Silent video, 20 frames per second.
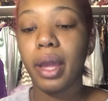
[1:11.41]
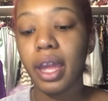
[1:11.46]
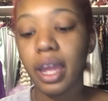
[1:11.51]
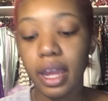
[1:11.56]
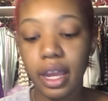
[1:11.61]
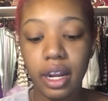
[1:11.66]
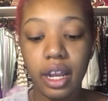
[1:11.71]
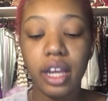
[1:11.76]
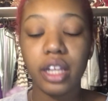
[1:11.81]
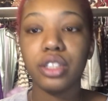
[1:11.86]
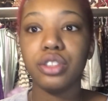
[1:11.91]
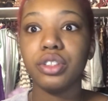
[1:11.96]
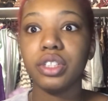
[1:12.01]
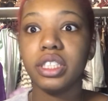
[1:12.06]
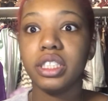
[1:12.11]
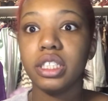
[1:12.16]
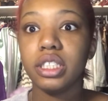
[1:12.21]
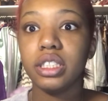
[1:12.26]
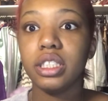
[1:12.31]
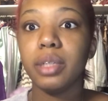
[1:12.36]
add
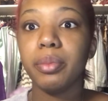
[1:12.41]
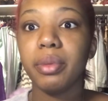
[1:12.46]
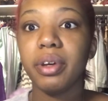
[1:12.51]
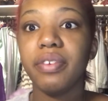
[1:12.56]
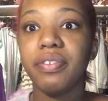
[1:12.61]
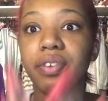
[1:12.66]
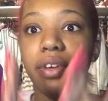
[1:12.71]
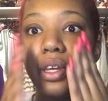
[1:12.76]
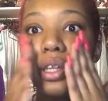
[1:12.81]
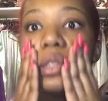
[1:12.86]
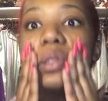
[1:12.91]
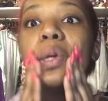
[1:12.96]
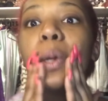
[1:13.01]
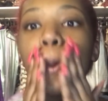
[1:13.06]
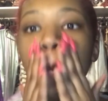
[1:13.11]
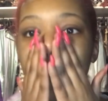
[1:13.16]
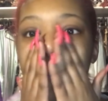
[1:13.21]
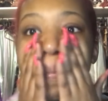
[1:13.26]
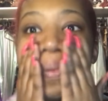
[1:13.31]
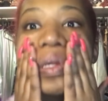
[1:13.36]
hydration to my face
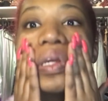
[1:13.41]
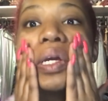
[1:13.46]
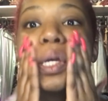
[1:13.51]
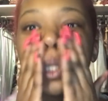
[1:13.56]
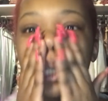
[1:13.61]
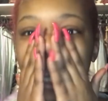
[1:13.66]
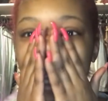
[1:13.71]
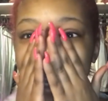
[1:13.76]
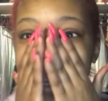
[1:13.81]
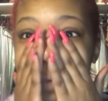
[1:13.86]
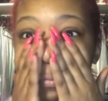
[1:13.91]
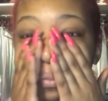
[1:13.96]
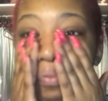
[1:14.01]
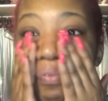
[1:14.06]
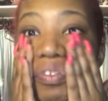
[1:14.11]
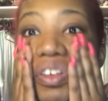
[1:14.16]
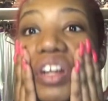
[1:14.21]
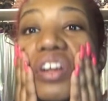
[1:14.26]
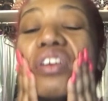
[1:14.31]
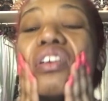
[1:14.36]
because I have
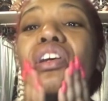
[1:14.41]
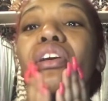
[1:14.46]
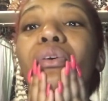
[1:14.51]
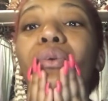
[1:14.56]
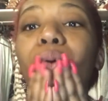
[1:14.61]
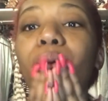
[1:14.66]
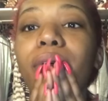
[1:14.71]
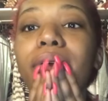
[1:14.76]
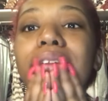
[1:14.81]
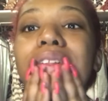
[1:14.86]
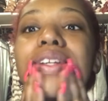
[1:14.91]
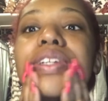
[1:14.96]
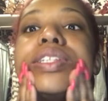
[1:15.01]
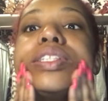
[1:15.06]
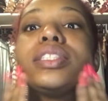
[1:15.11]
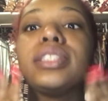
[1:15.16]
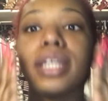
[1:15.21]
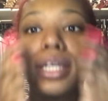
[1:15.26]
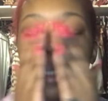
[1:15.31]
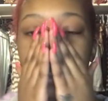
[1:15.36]
very oily
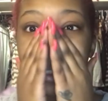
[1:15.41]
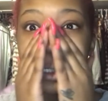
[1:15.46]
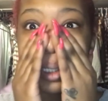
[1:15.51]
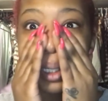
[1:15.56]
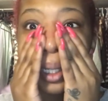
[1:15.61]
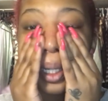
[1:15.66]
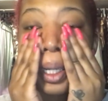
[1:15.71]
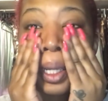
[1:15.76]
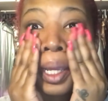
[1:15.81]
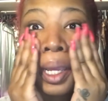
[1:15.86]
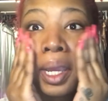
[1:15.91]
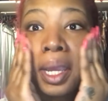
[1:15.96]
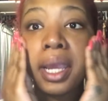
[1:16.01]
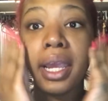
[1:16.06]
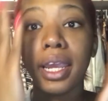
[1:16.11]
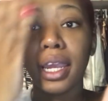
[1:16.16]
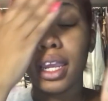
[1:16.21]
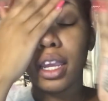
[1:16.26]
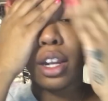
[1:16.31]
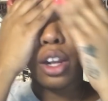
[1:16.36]
skin
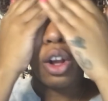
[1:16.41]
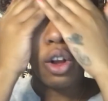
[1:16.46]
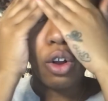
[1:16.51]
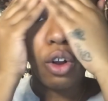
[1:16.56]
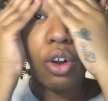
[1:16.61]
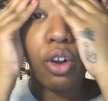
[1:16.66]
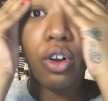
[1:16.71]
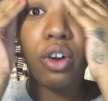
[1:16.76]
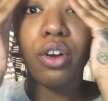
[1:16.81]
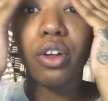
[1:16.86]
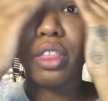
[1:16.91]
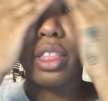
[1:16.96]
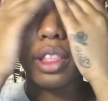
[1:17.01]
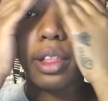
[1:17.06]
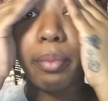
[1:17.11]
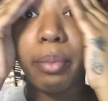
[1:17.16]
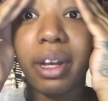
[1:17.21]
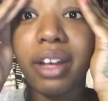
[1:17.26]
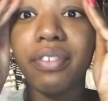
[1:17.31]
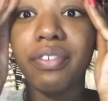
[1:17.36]
and all
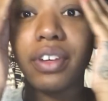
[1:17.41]
of my